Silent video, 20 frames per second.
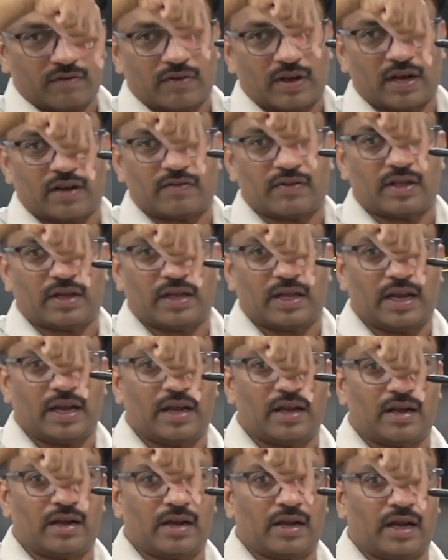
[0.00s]
of the
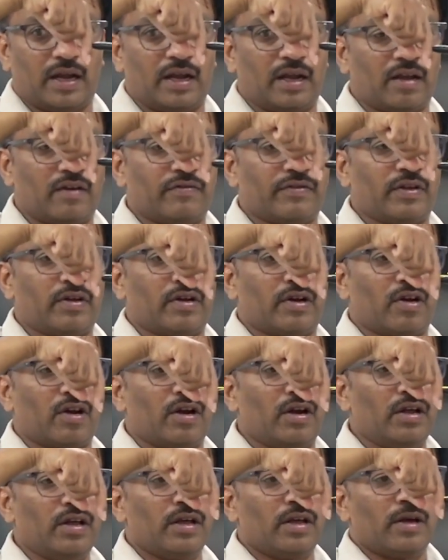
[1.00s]
end of your rod
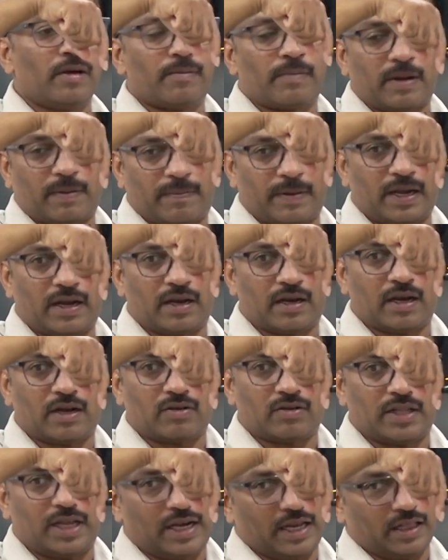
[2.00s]
perpendicular to the
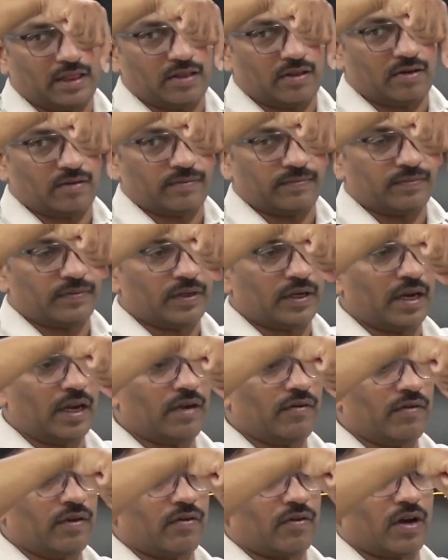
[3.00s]
length now, right? We
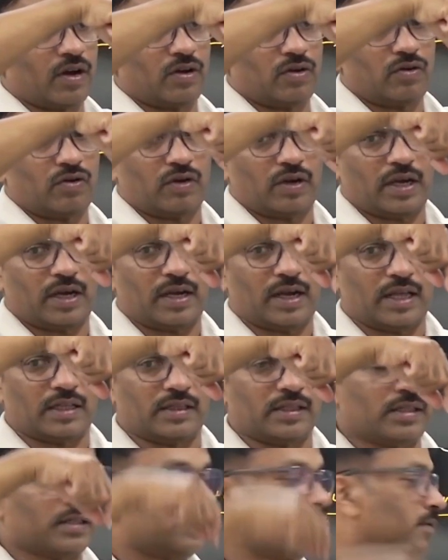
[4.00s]
want to rotate like
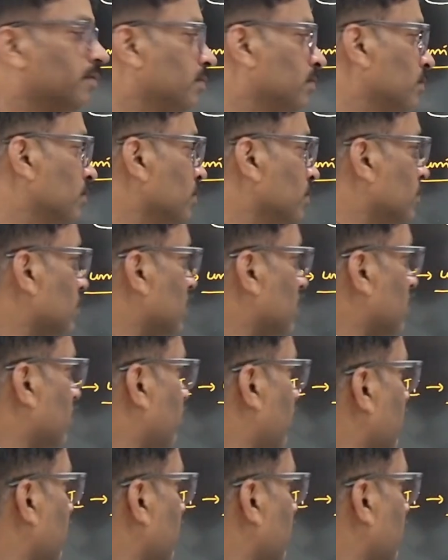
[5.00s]
this. For